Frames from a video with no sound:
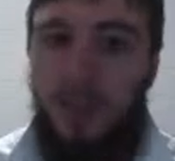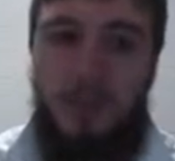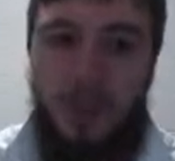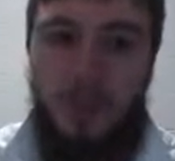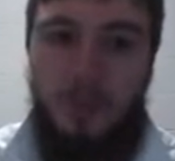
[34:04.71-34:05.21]
and your
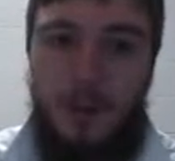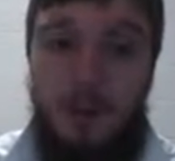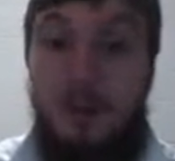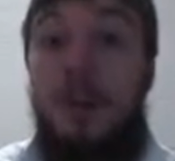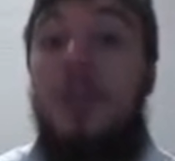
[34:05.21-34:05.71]
save
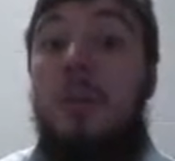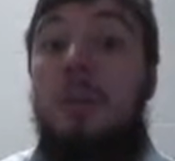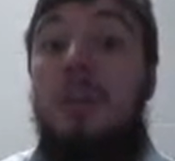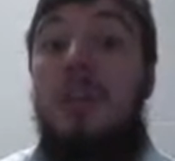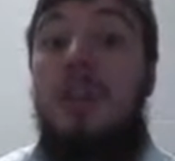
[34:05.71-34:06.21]
file is
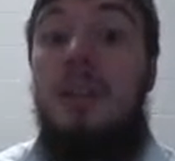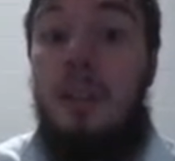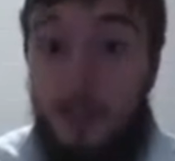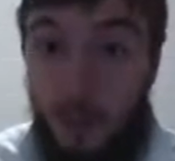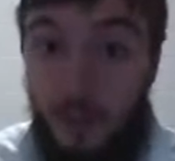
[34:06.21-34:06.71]

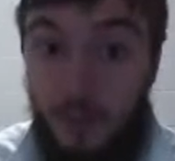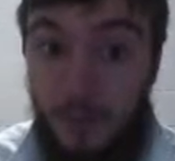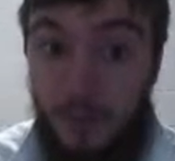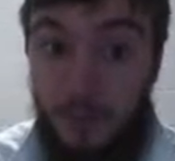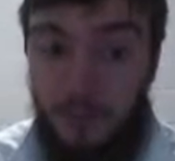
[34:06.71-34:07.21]
completely
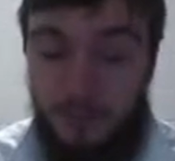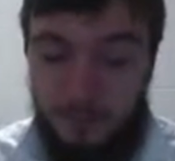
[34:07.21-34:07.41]
erased.